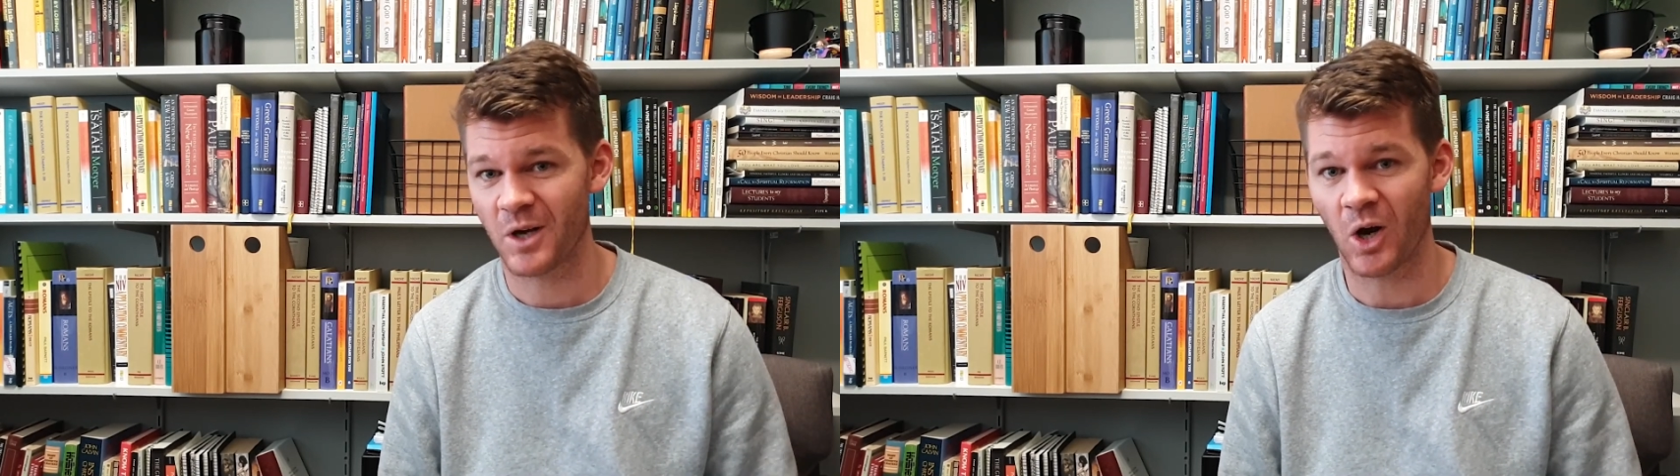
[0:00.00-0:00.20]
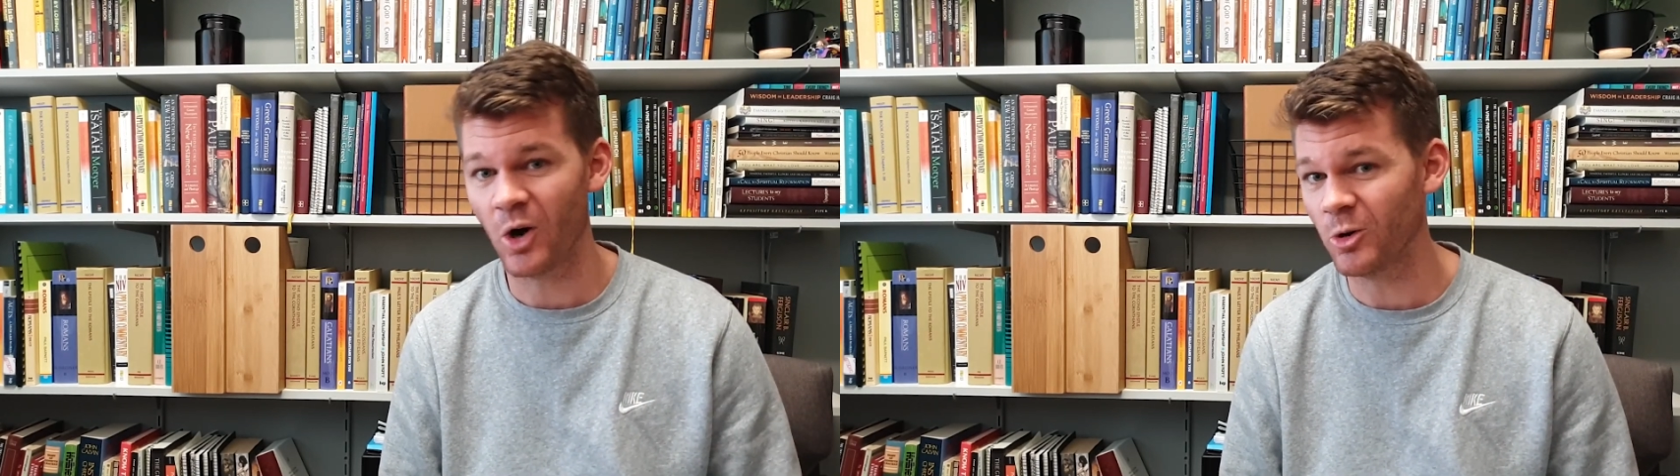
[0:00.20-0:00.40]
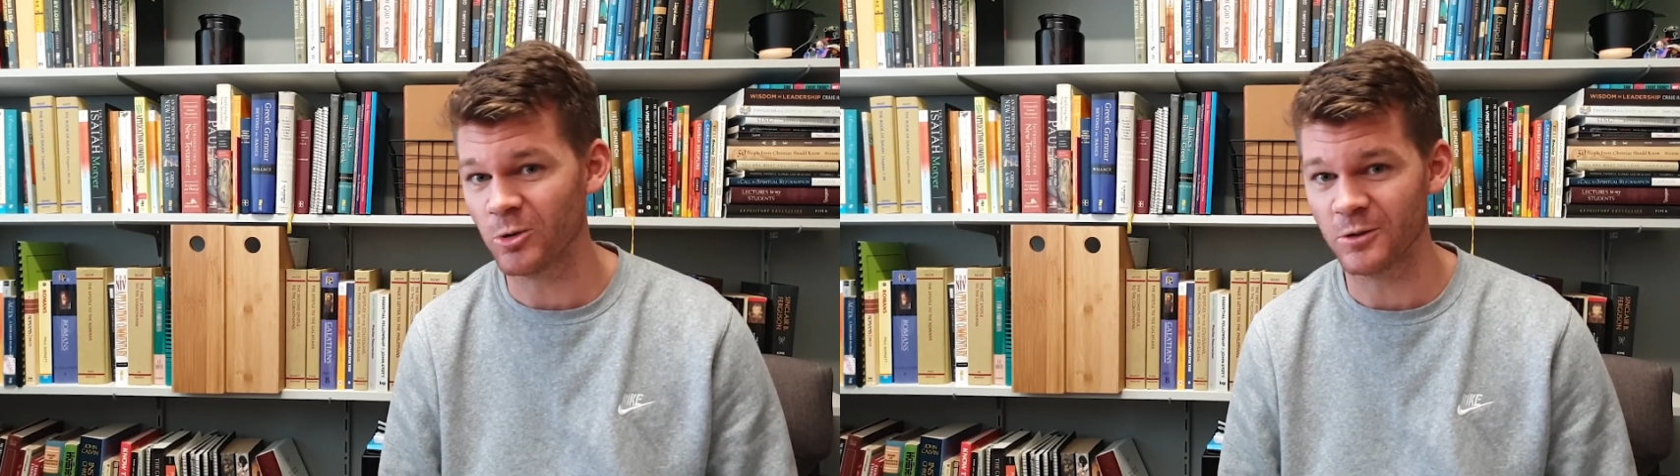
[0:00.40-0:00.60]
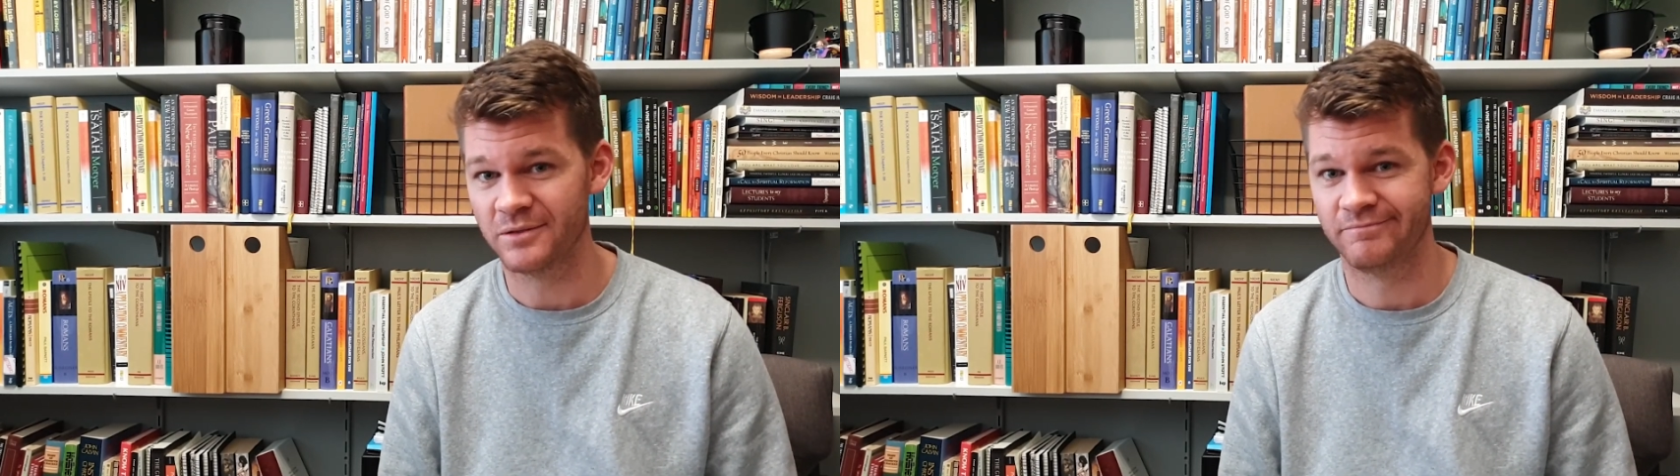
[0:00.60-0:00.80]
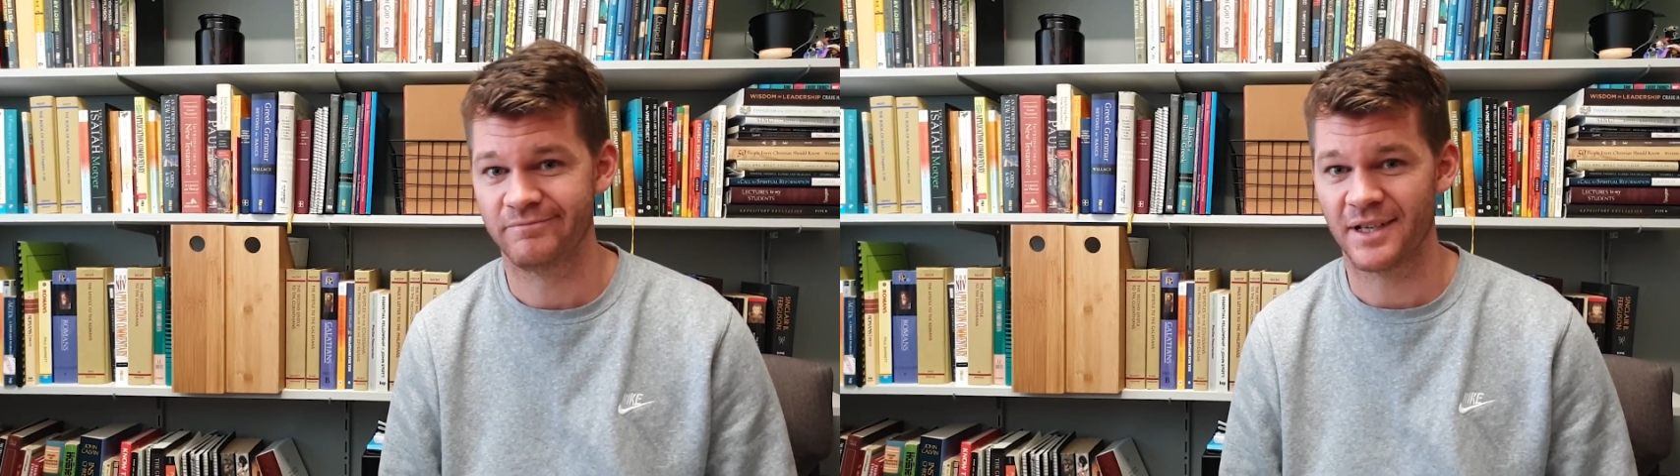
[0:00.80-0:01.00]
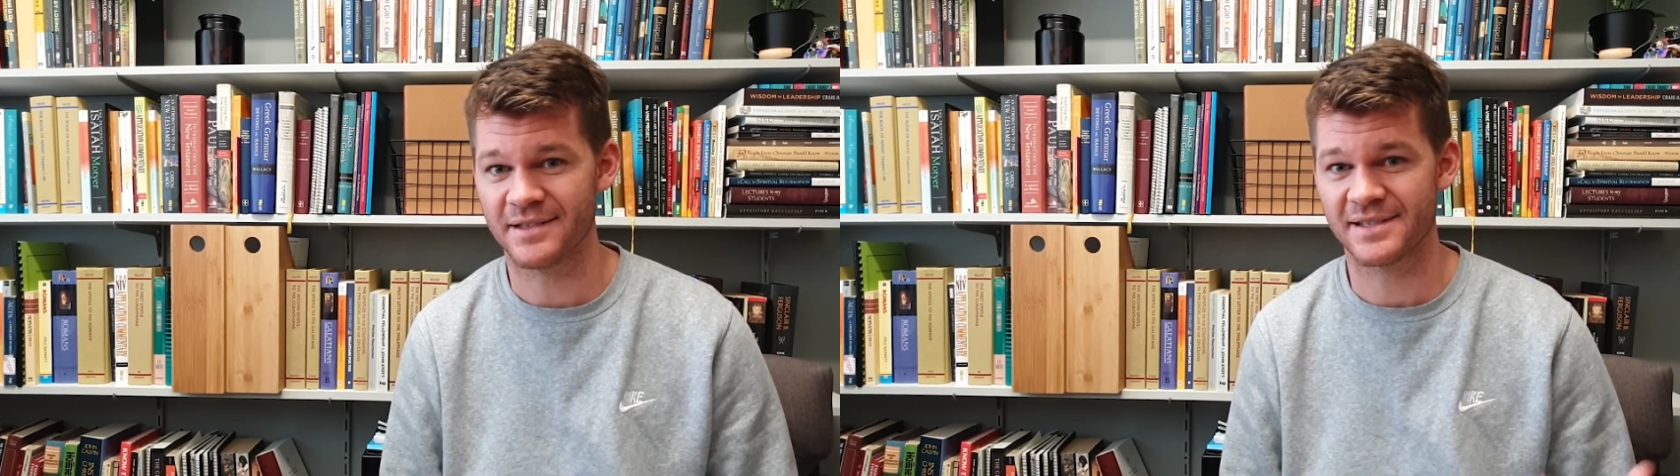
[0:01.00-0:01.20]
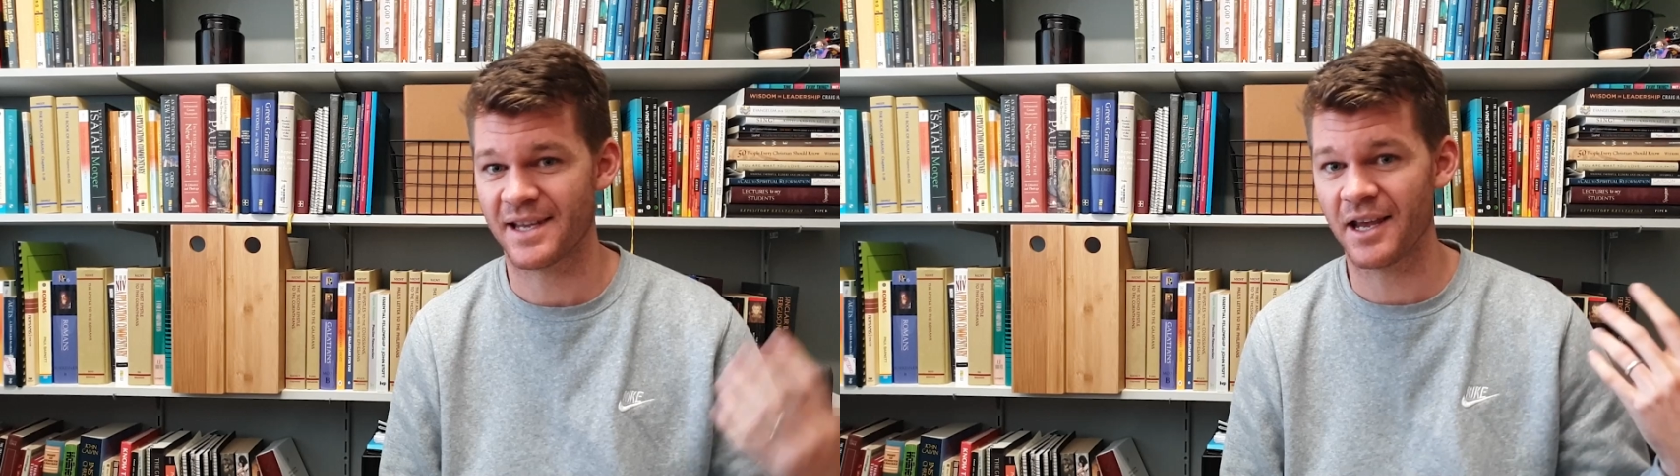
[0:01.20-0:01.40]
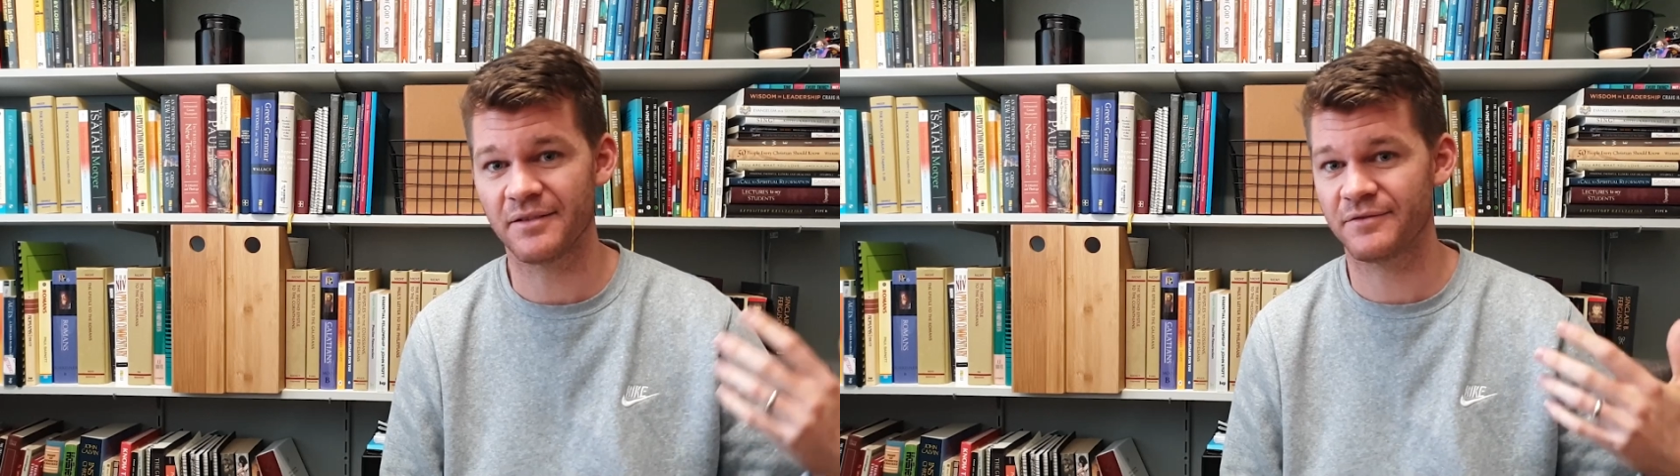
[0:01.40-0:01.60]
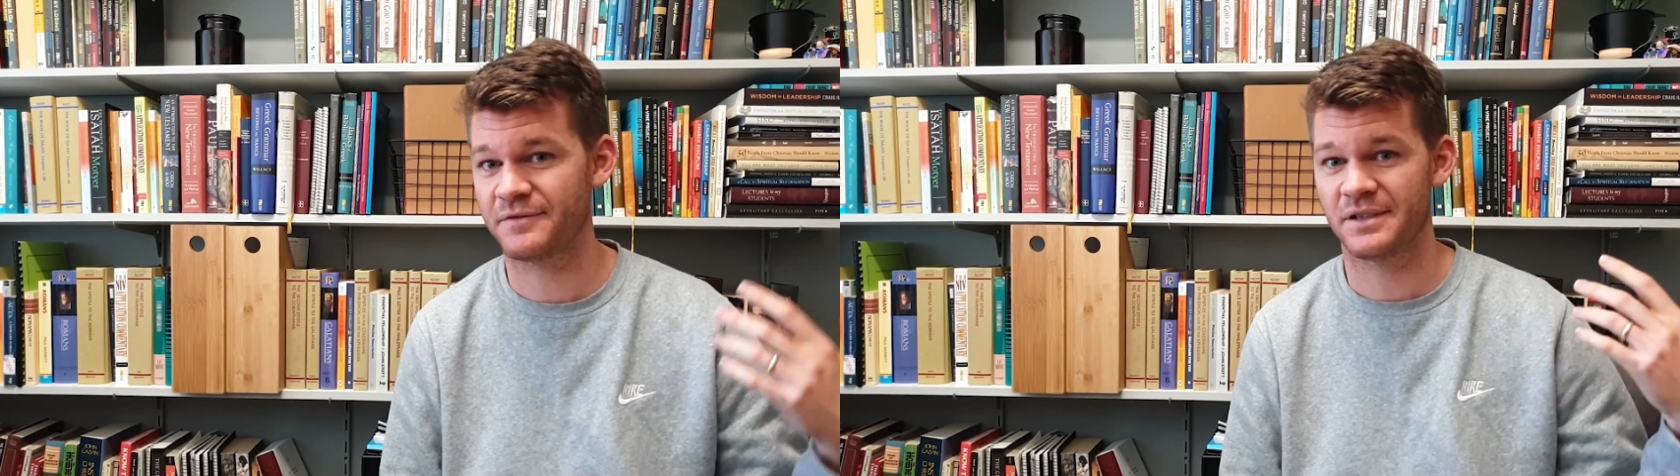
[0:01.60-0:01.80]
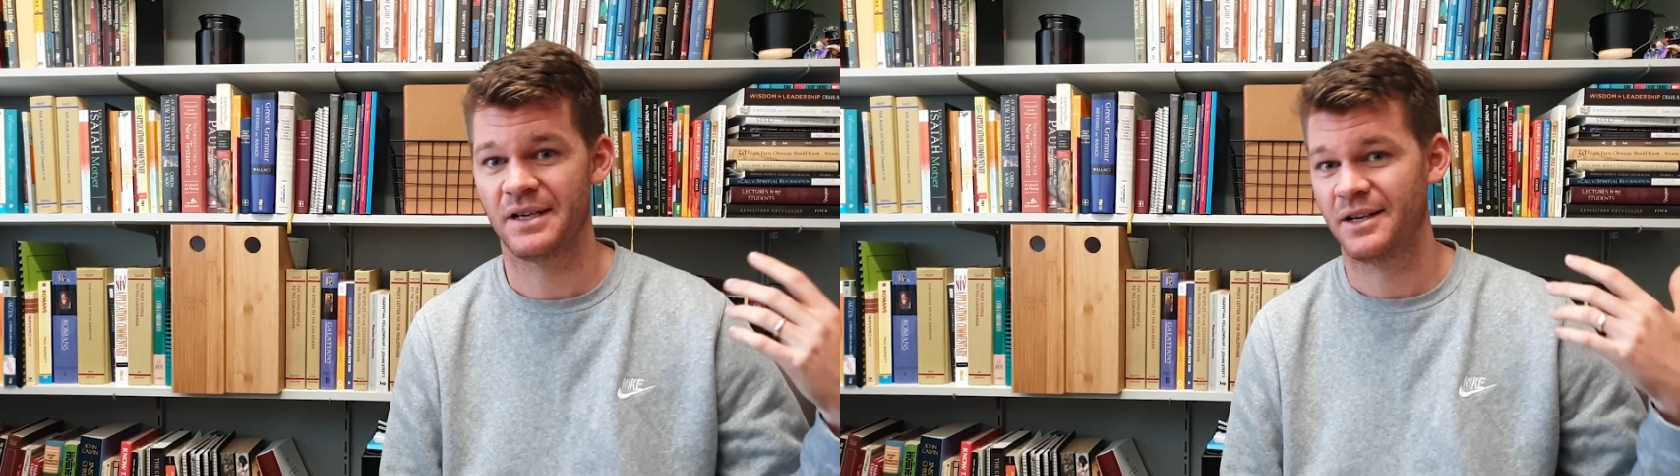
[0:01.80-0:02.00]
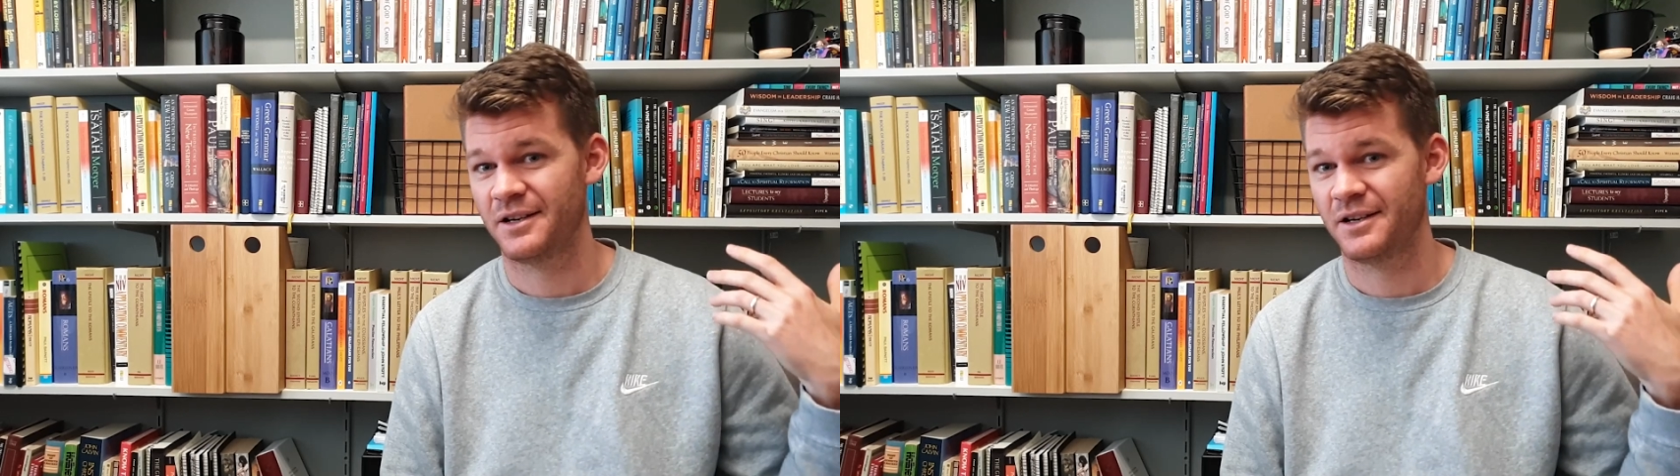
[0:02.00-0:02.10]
whole and saved